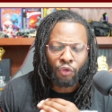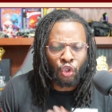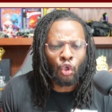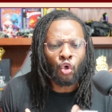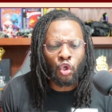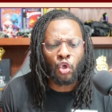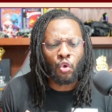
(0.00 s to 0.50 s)

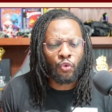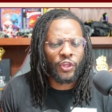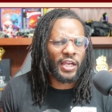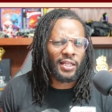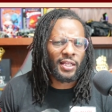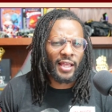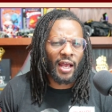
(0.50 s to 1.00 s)
Do you
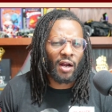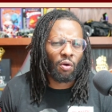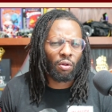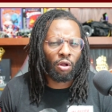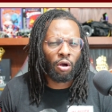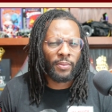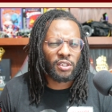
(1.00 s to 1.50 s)
think that
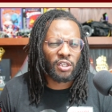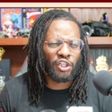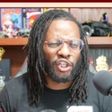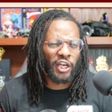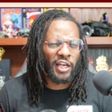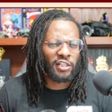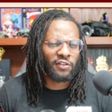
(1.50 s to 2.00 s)
Oklahoma has a
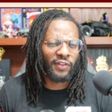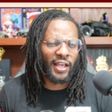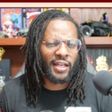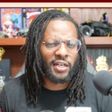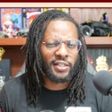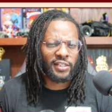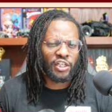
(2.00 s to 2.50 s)
good chance of
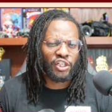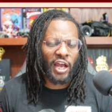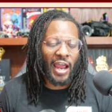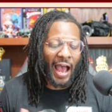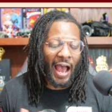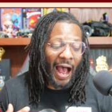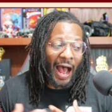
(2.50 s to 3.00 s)
landing
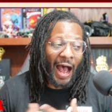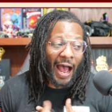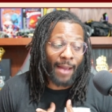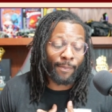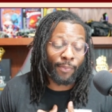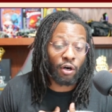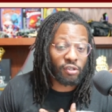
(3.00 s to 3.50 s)
CJ?
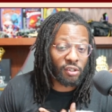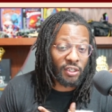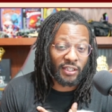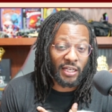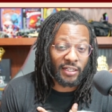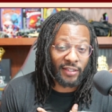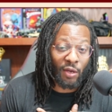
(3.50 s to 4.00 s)
I
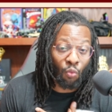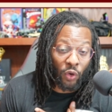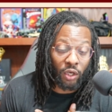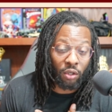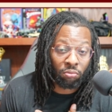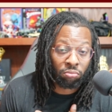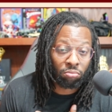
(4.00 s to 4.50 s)
personally think they
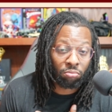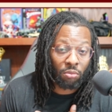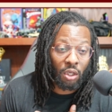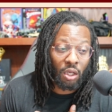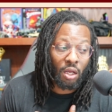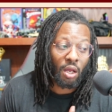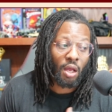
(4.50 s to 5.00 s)
will.
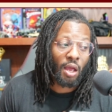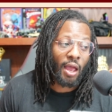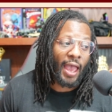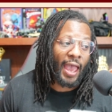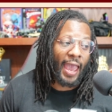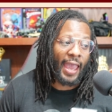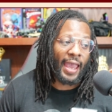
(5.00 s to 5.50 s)

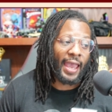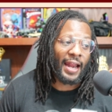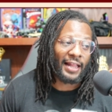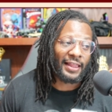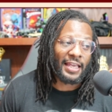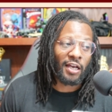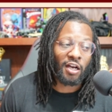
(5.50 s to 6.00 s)

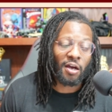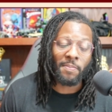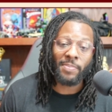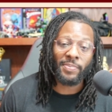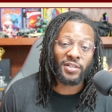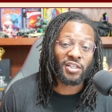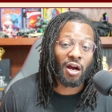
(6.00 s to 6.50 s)
And I think a
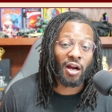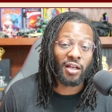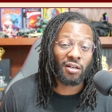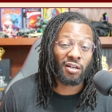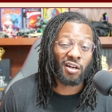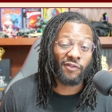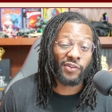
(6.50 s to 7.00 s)
commitment's probably
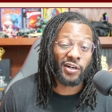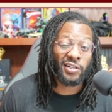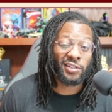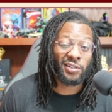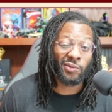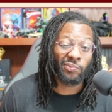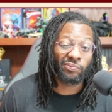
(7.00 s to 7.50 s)
going to come
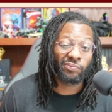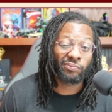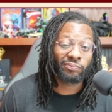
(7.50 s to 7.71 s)
very soon.